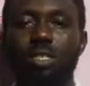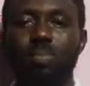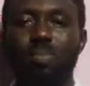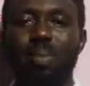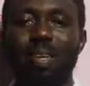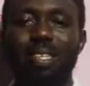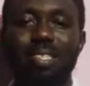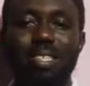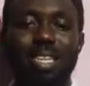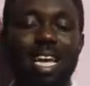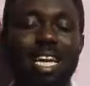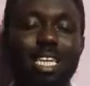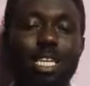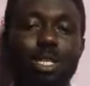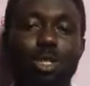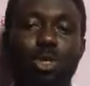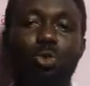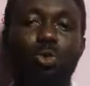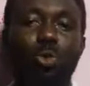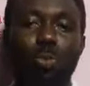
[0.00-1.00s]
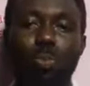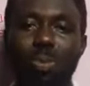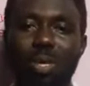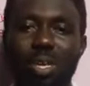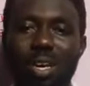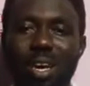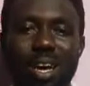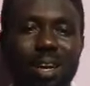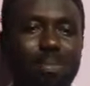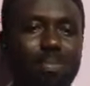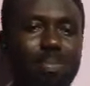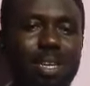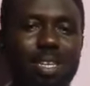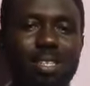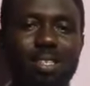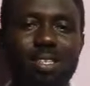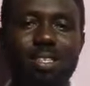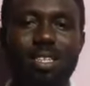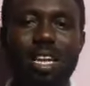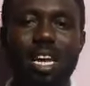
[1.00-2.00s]
Places like Ethiopia,
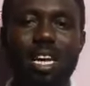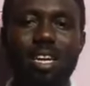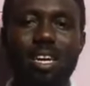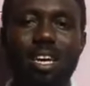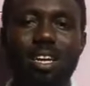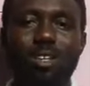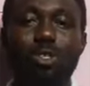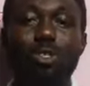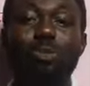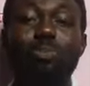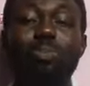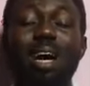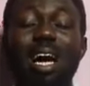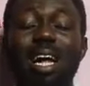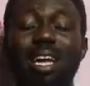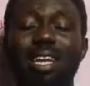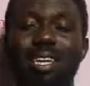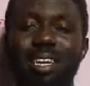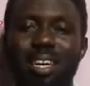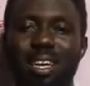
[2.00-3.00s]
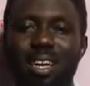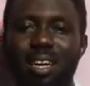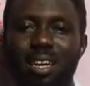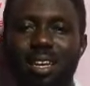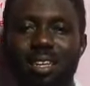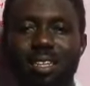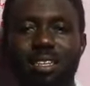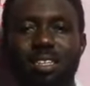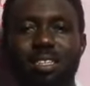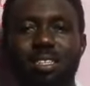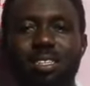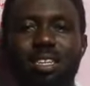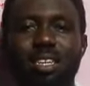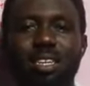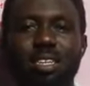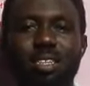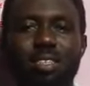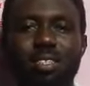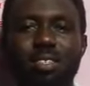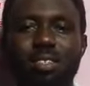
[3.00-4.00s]
places like Somalia,
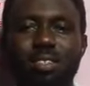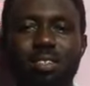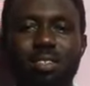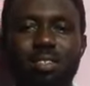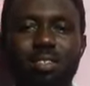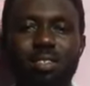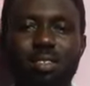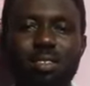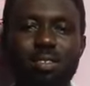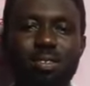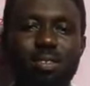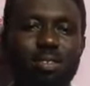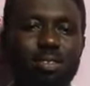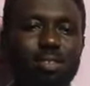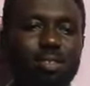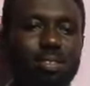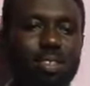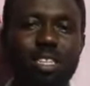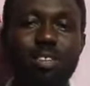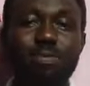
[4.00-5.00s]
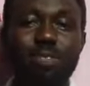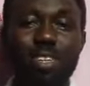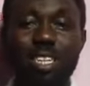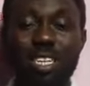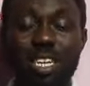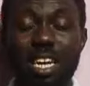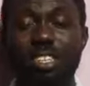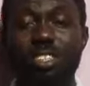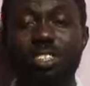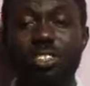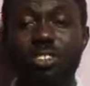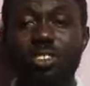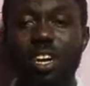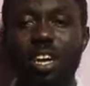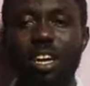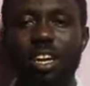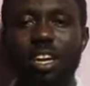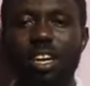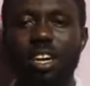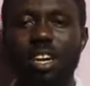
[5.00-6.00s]
and even in
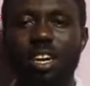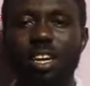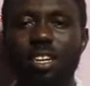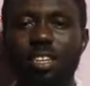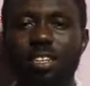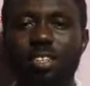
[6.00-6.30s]
Nigeria here.